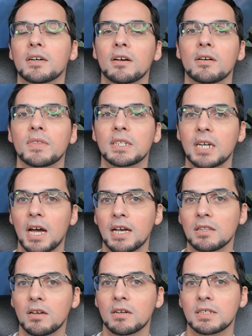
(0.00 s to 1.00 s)
of the
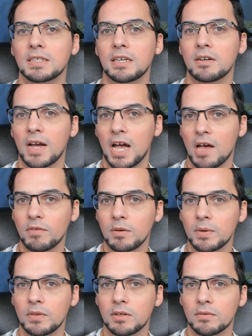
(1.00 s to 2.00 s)
dialogues that you're having
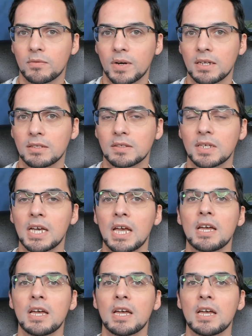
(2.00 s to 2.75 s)
with your friends,